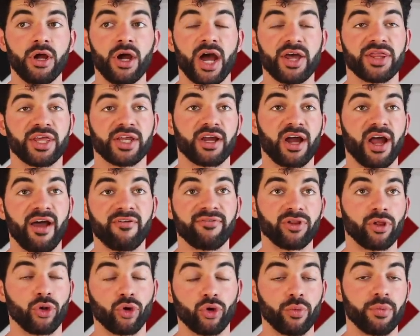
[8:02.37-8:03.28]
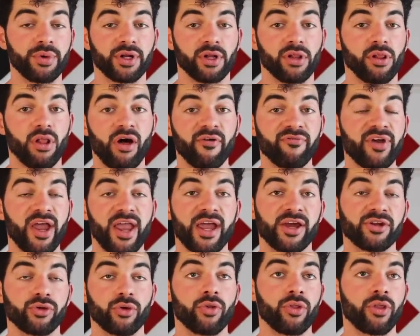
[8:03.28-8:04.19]
I think I have a little bit of love
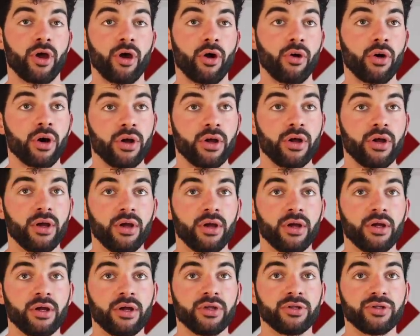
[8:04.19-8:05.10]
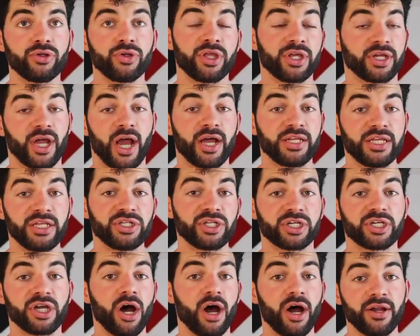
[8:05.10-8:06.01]
handle though. Do you think I need
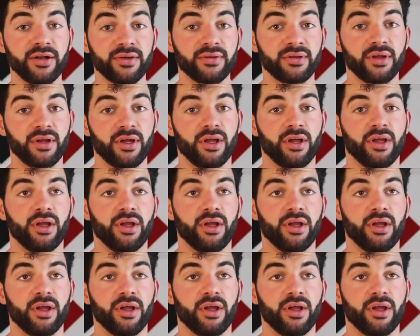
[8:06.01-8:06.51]
to cut?